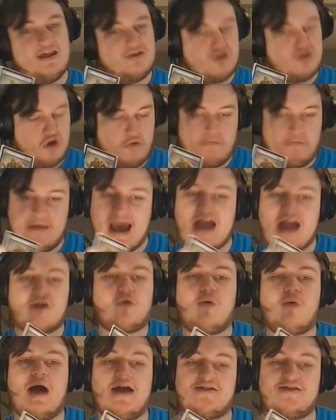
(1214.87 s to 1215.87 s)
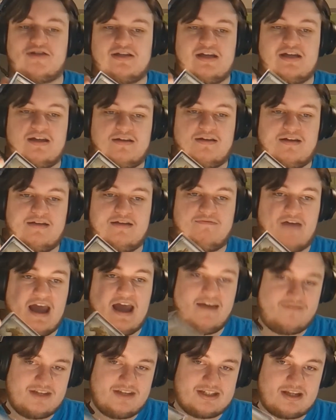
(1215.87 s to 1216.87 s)
No matter what. If I
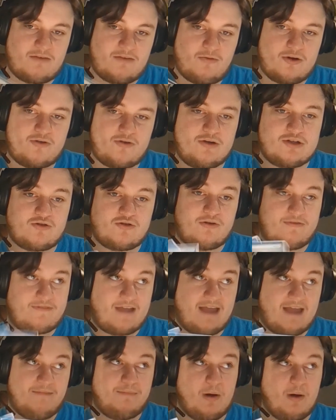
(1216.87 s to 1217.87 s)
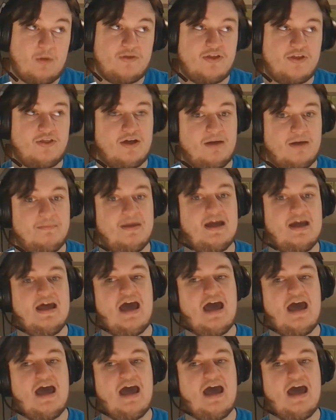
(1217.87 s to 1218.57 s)
have this on one creature or if I have both of them,